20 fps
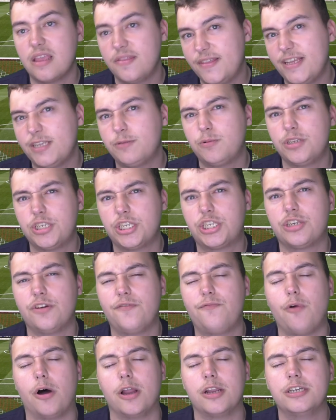This one's a
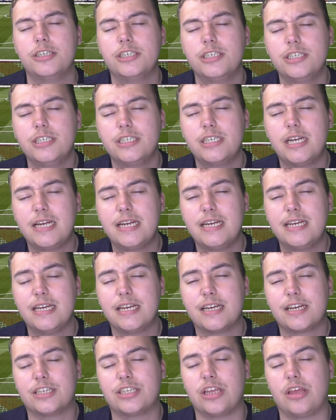tough one.
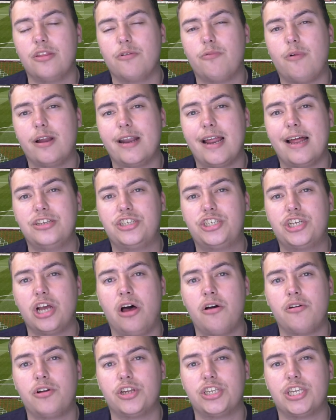Because on the one hand,
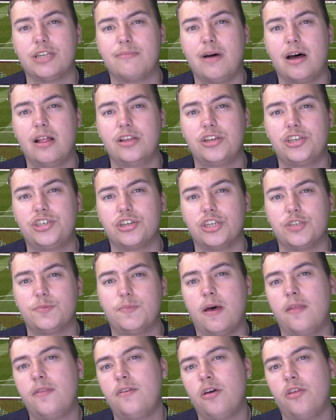Charlton could demolish us, but on